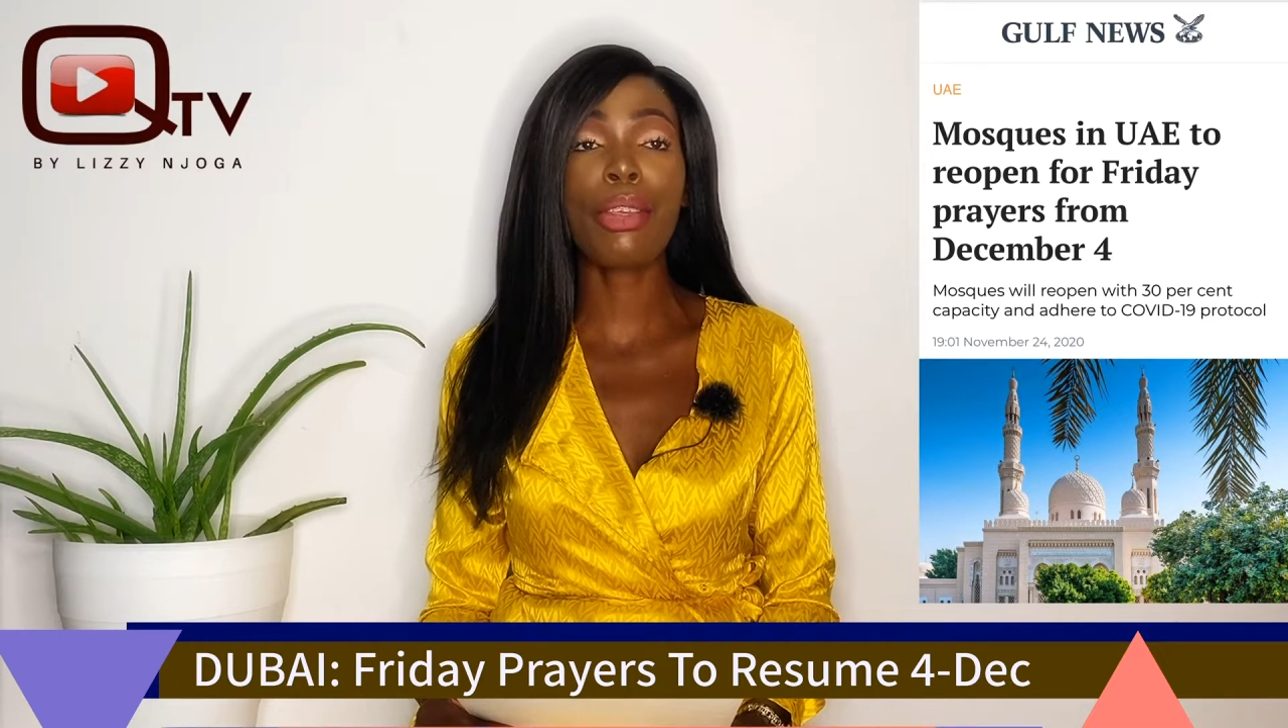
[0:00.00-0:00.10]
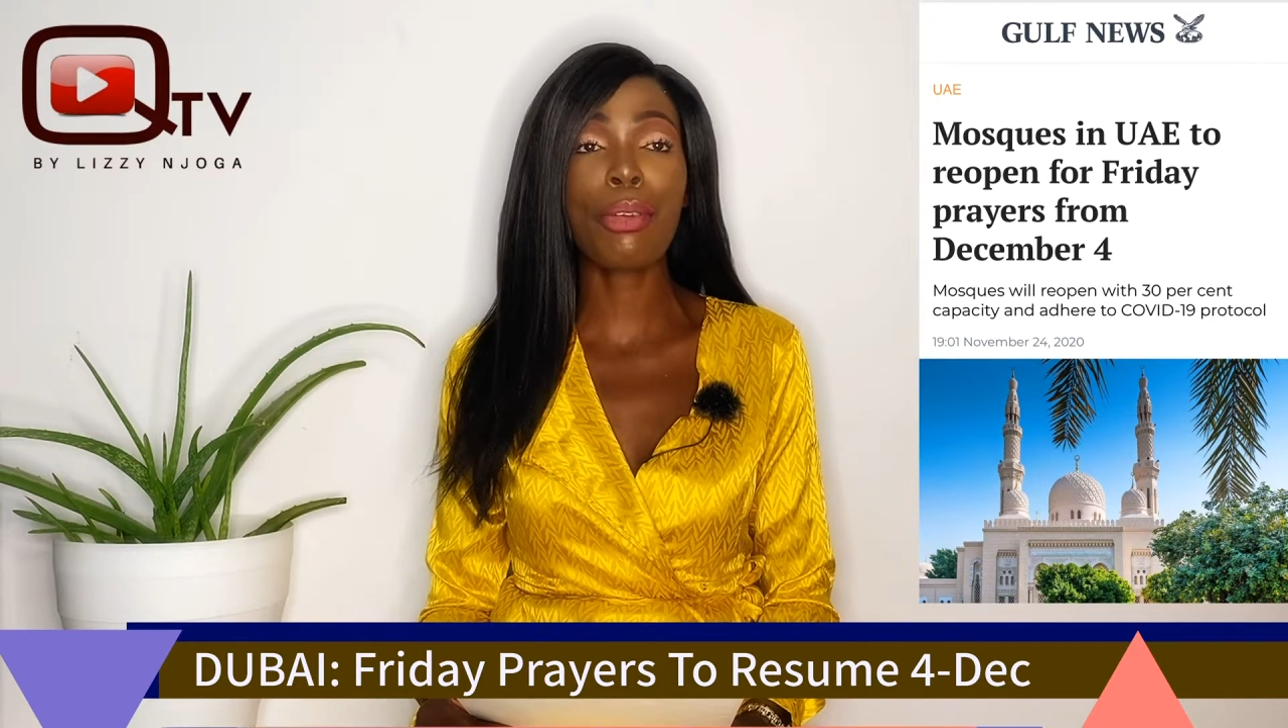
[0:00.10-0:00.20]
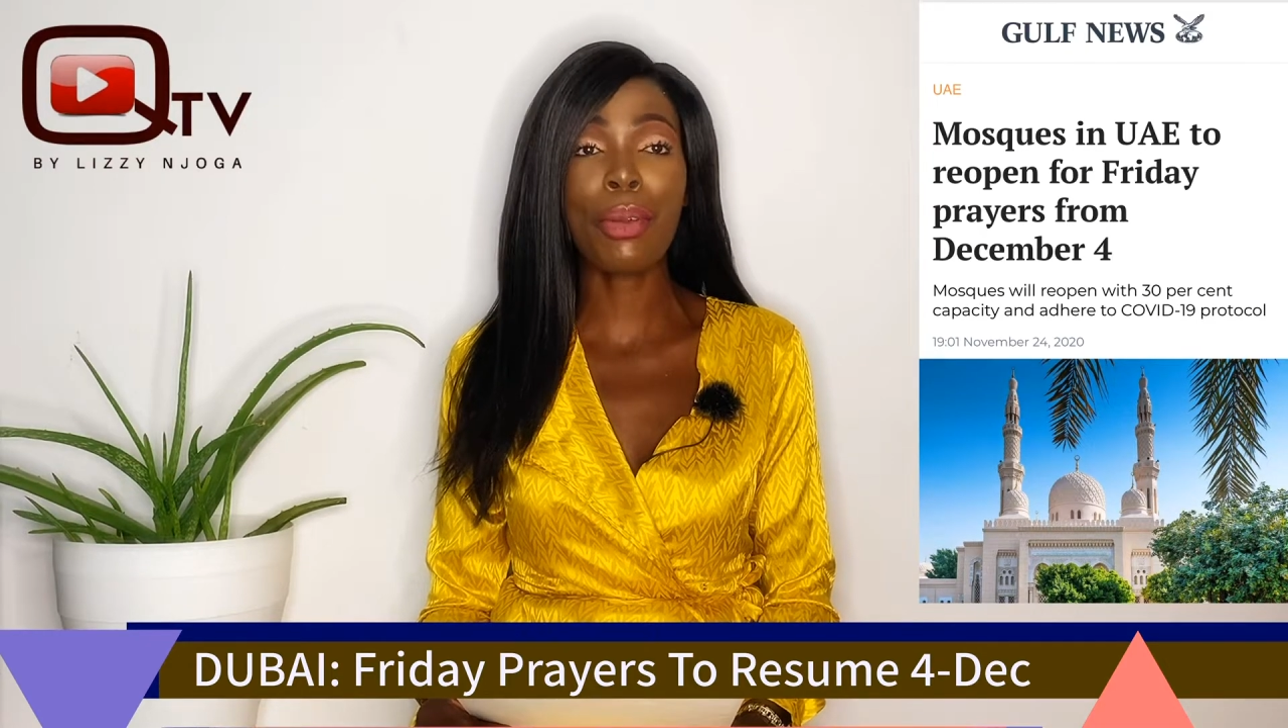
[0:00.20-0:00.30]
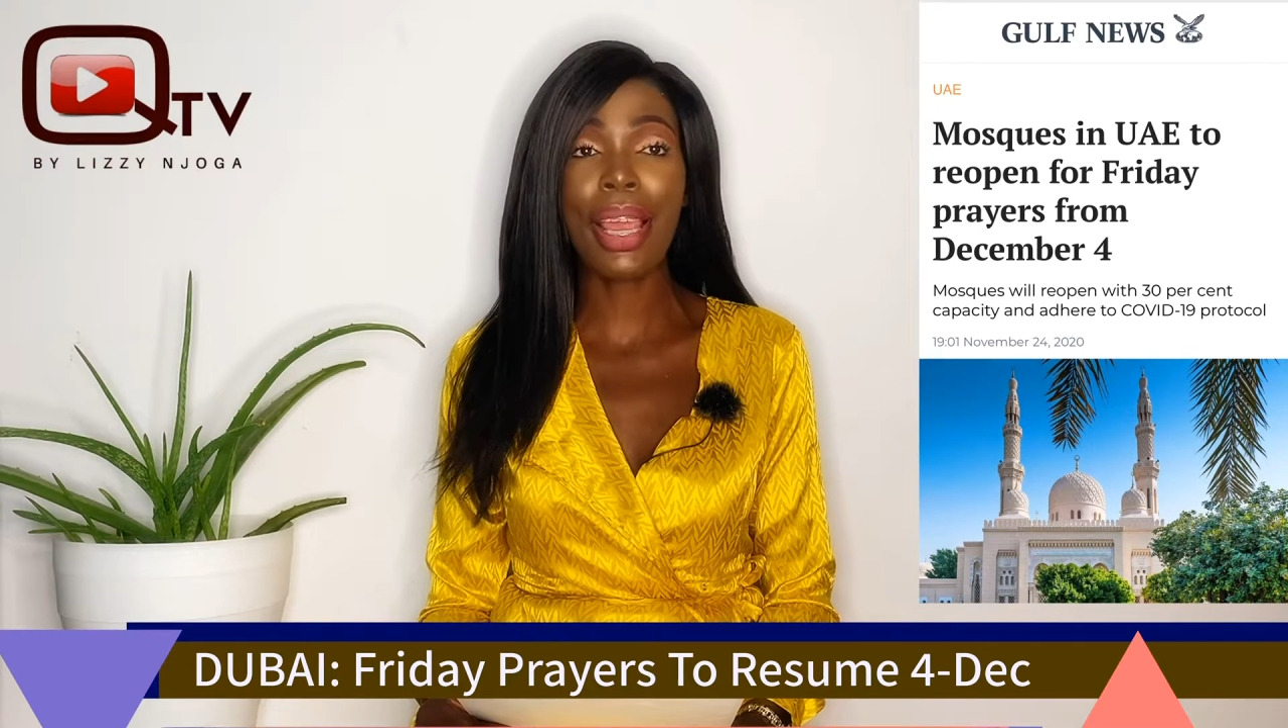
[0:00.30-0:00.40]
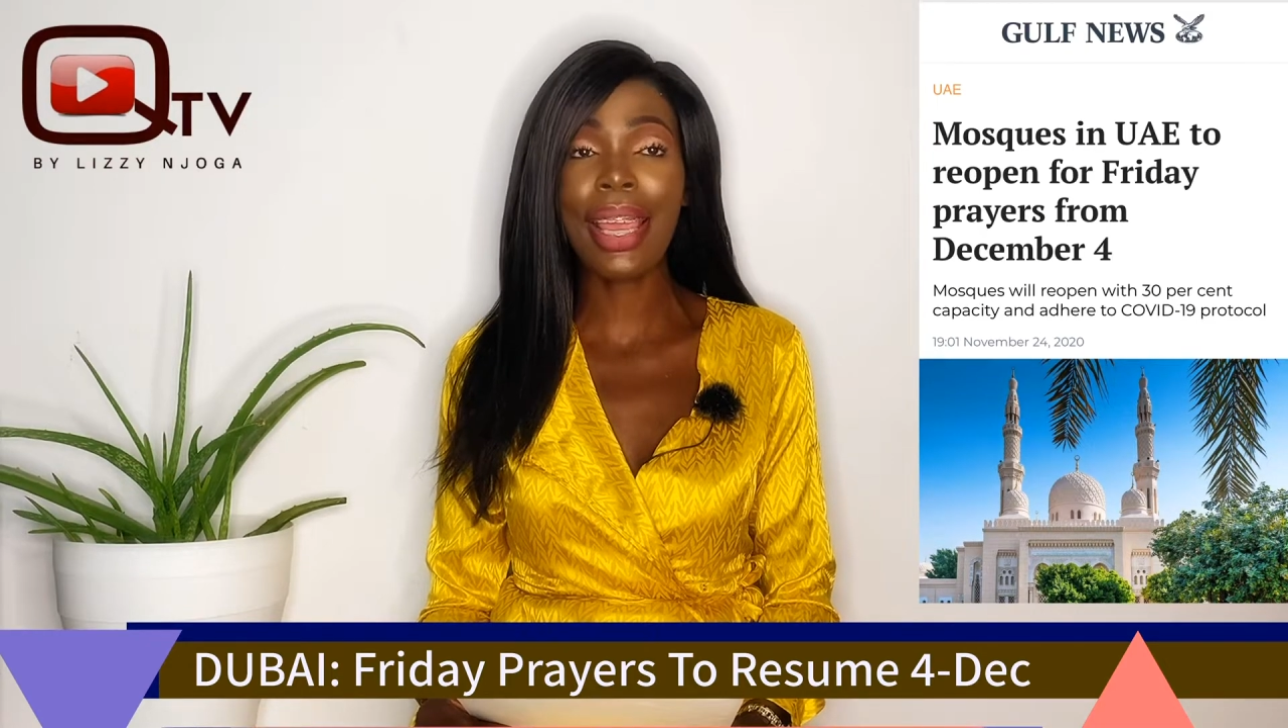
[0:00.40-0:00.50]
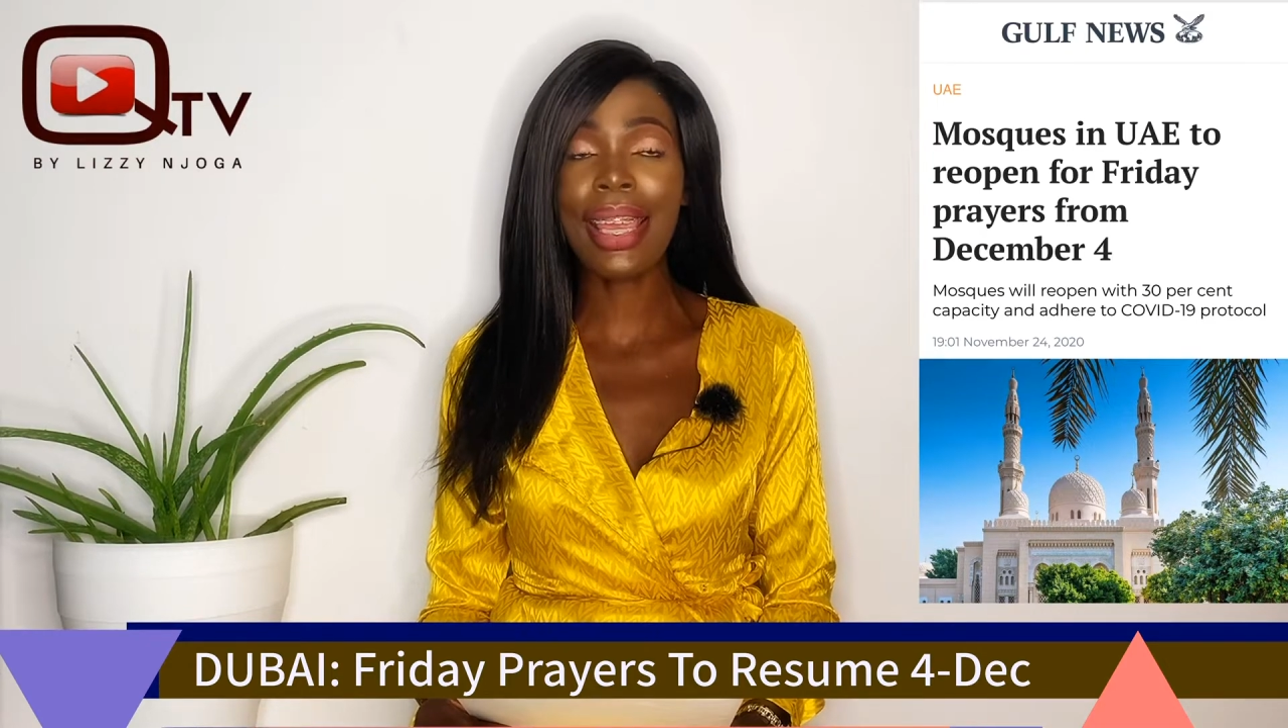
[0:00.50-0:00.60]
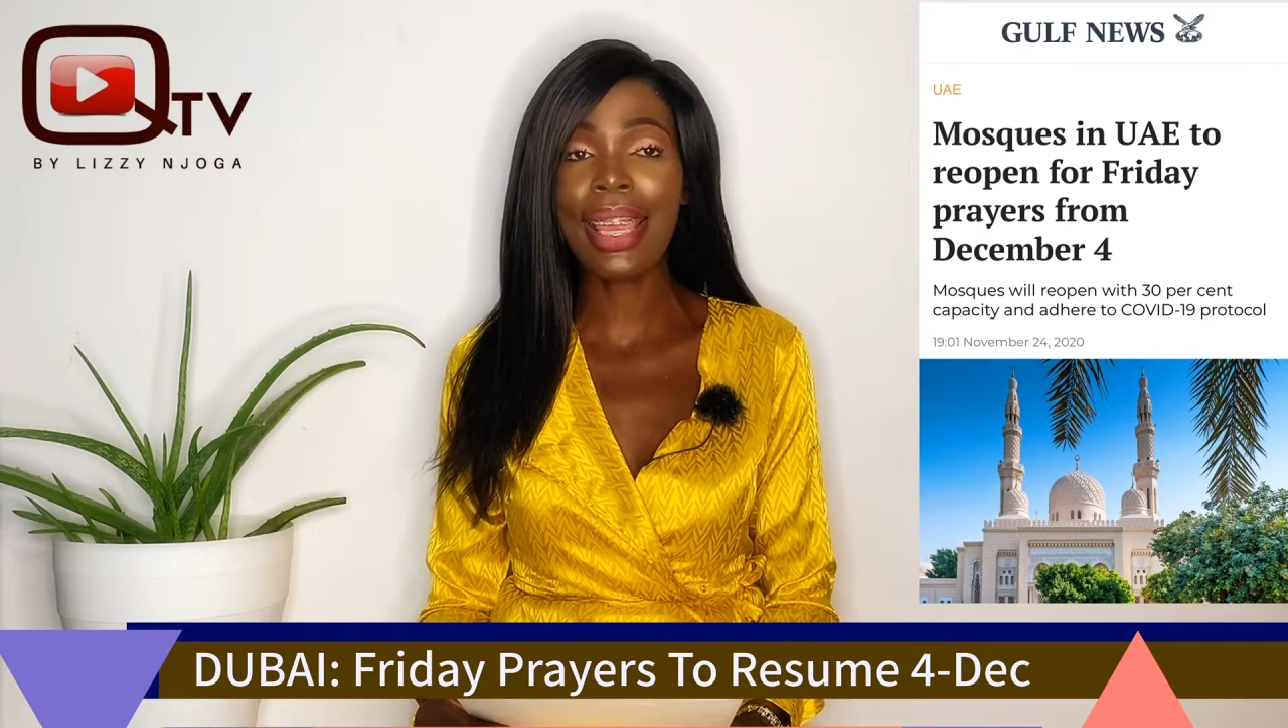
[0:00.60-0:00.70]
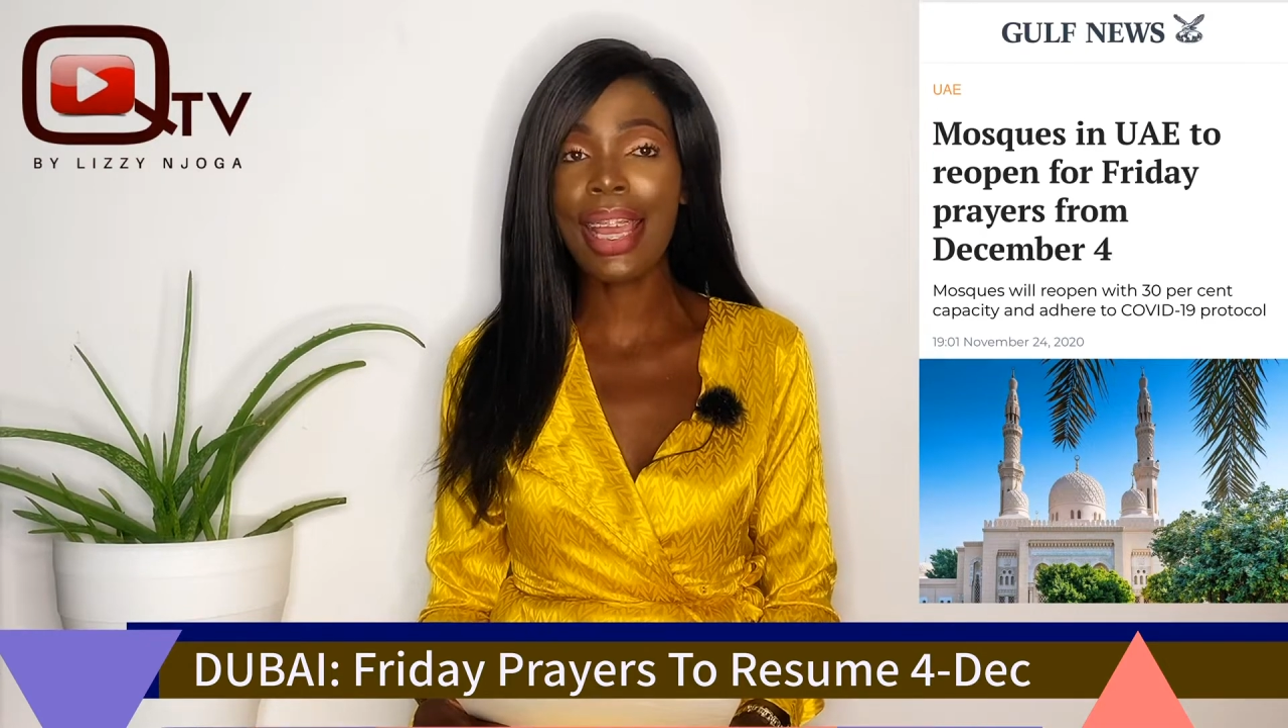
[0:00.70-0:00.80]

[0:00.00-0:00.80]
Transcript: UAE